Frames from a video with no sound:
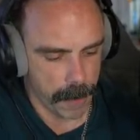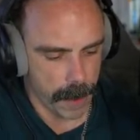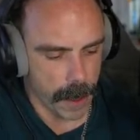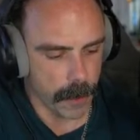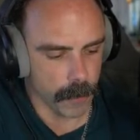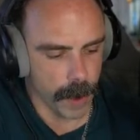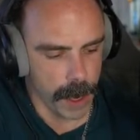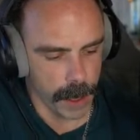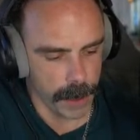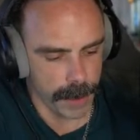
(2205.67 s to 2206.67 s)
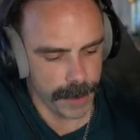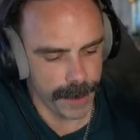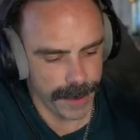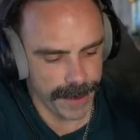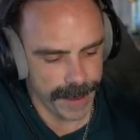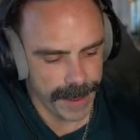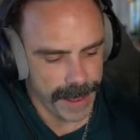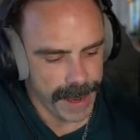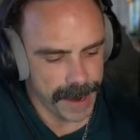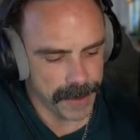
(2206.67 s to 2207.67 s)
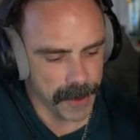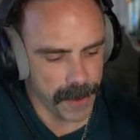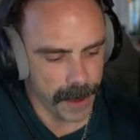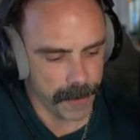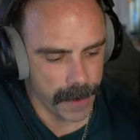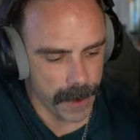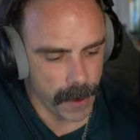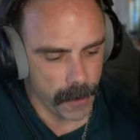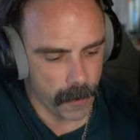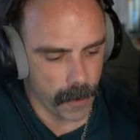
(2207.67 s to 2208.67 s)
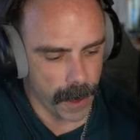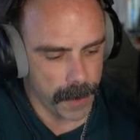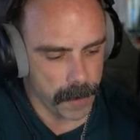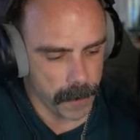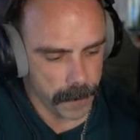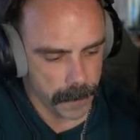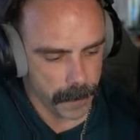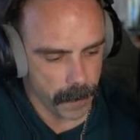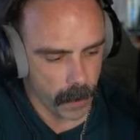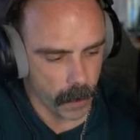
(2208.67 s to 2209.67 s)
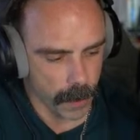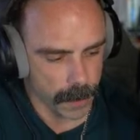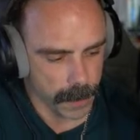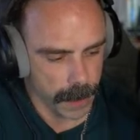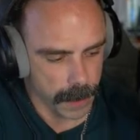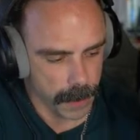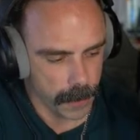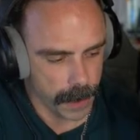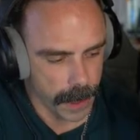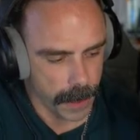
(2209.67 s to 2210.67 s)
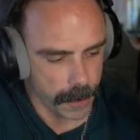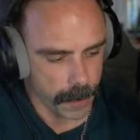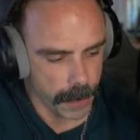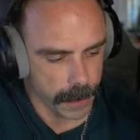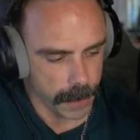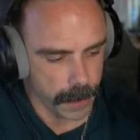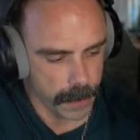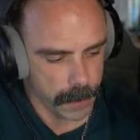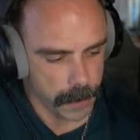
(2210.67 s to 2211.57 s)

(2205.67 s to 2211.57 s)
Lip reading: a ring. And so you have one port kind of going out like this.